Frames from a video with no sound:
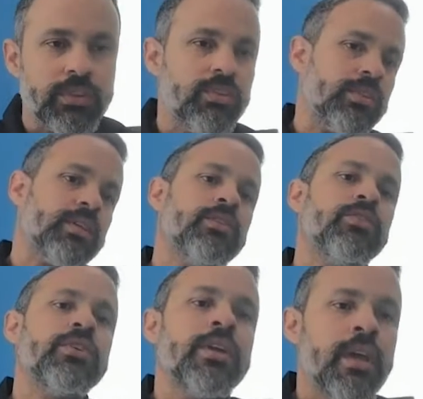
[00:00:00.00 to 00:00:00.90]

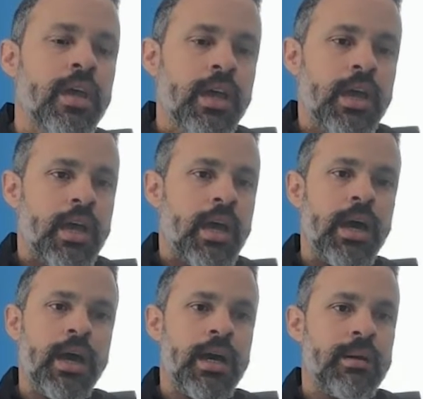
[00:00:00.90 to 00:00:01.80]
resistance,
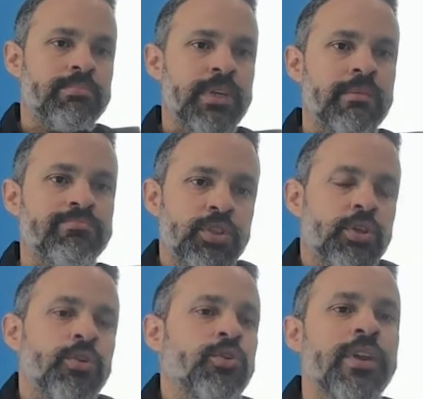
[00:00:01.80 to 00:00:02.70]
and
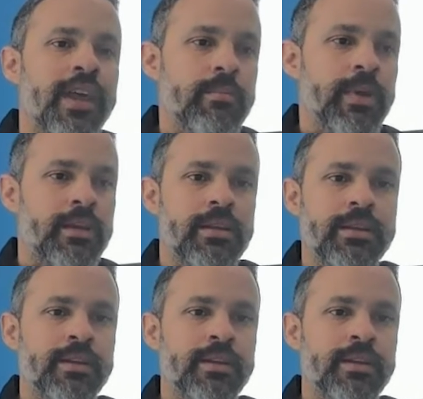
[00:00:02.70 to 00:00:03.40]
you name it.